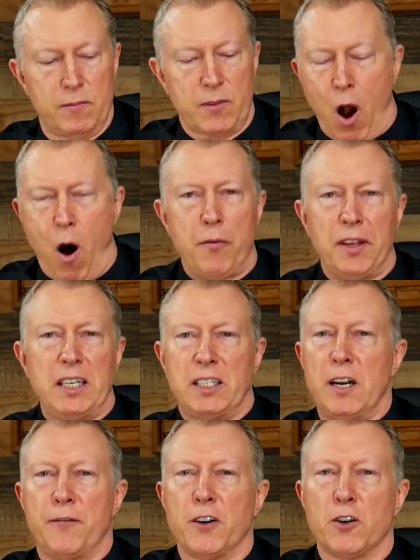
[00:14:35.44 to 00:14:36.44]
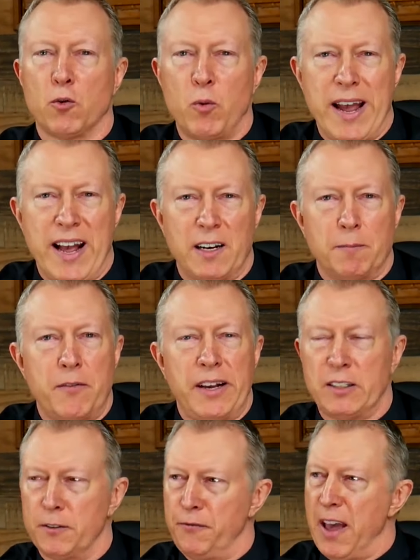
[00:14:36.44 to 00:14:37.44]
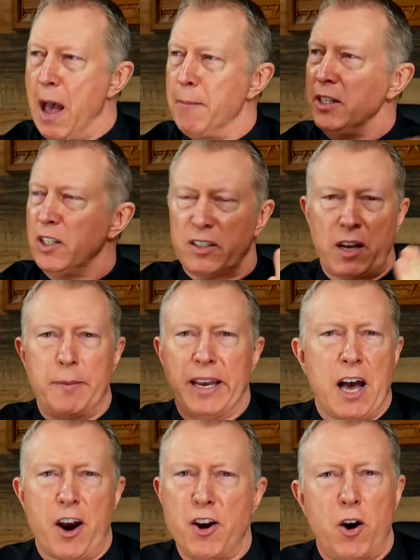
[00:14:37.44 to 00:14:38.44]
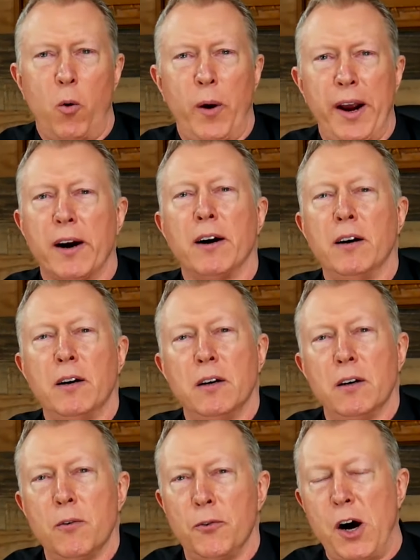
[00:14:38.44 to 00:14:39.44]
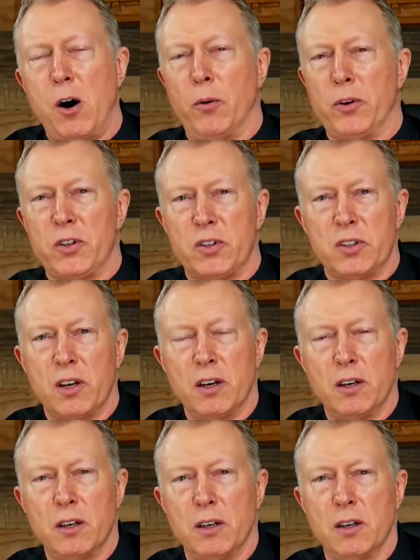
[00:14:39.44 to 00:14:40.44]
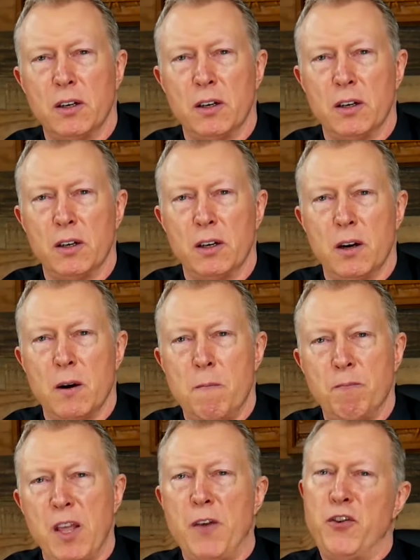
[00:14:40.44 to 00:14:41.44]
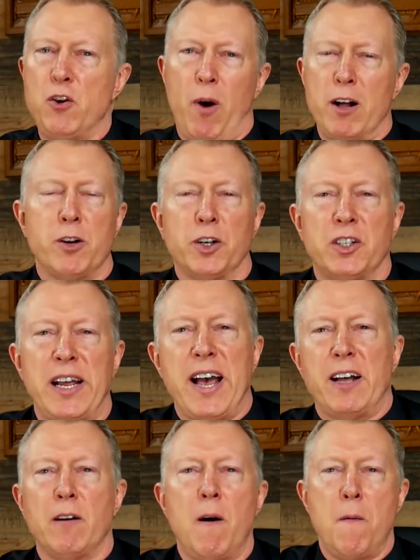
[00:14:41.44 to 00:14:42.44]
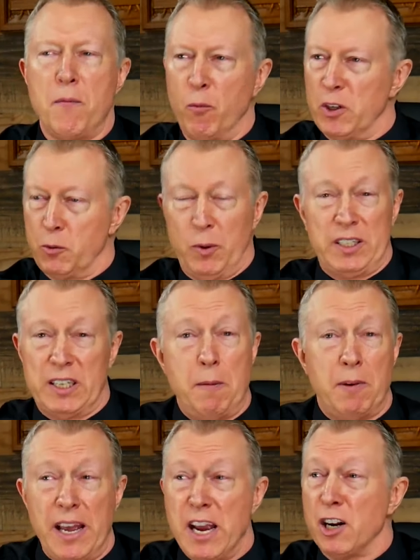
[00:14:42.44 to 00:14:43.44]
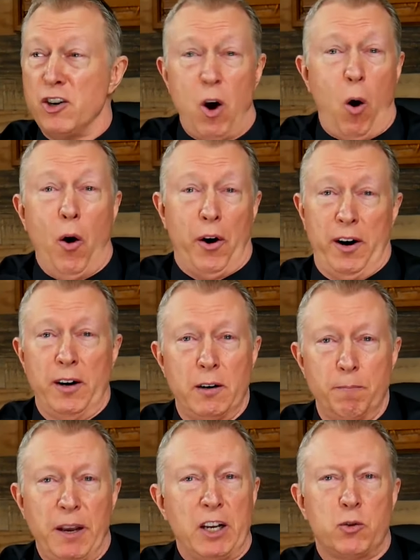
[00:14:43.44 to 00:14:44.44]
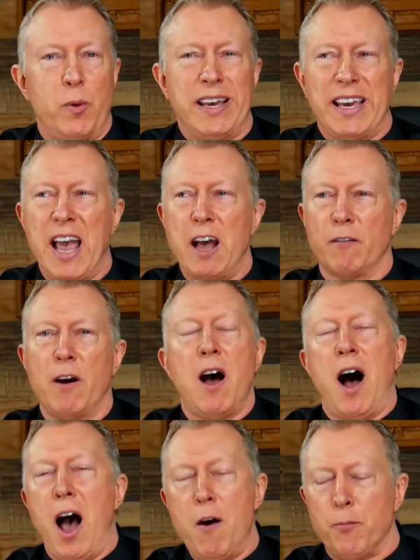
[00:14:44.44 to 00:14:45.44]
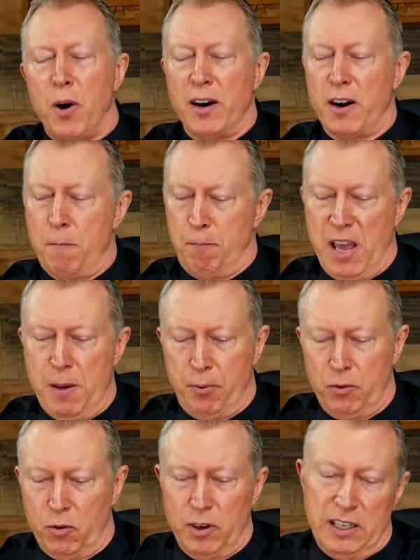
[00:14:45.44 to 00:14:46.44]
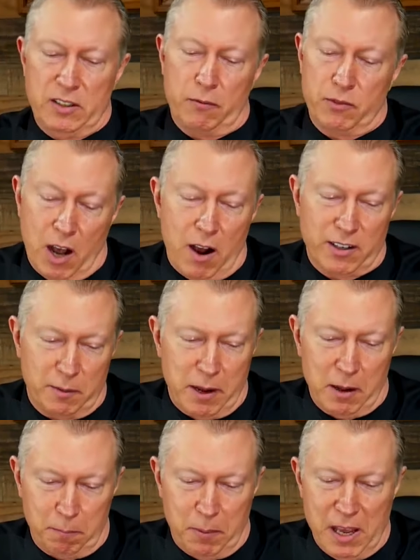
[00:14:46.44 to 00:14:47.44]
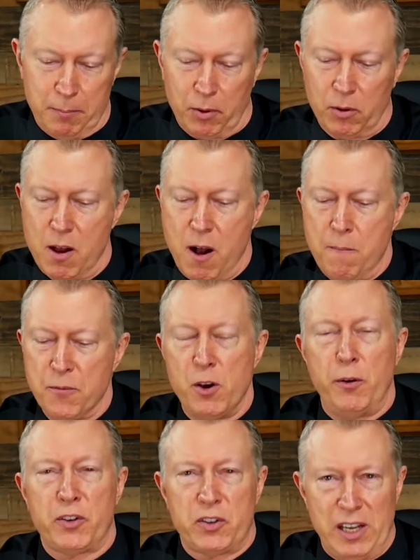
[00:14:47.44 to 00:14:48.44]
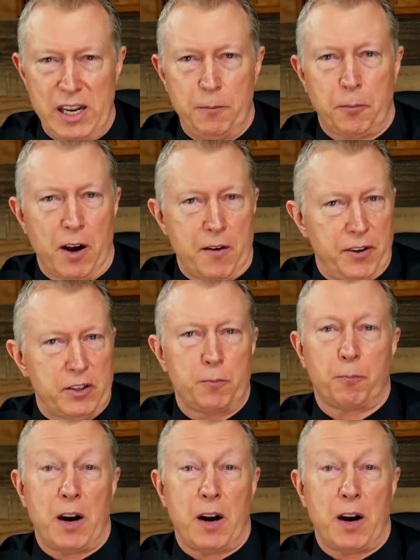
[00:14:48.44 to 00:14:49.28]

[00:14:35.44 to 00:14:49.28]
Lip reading: All these different random events, famine just coming out of nowhere, folks. If you understand, which we seem to ignore, because we can't. I brought on people, or at least I've talked about people who've seen prophets